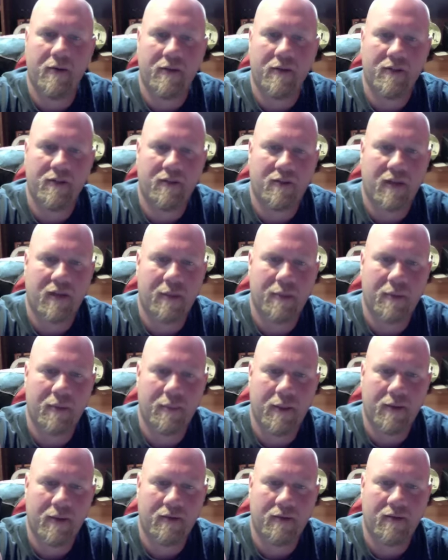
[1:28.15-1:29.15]
It just came in the
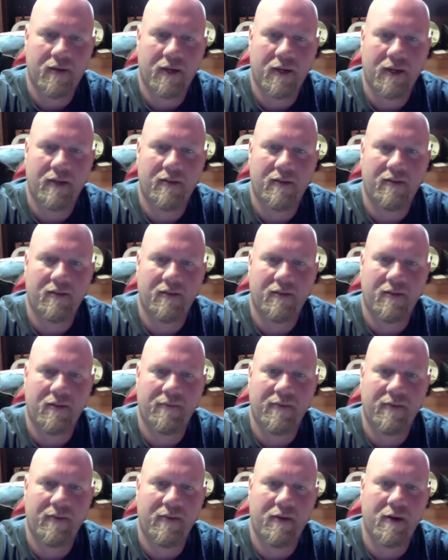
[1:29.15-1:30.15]
mail today. This is the
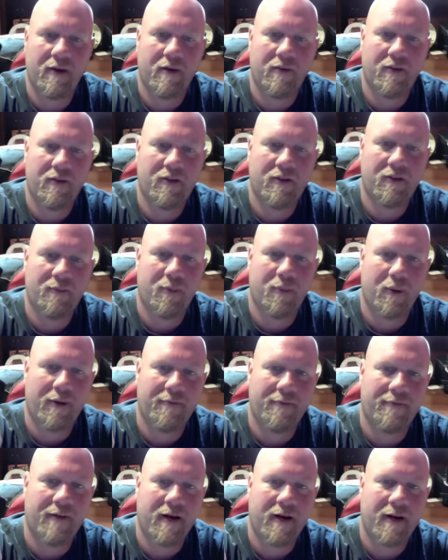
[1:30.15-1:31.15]
Vivi Nova
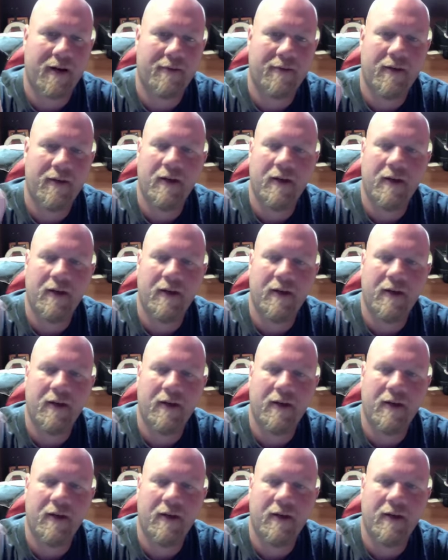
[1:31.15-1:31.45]
2.5.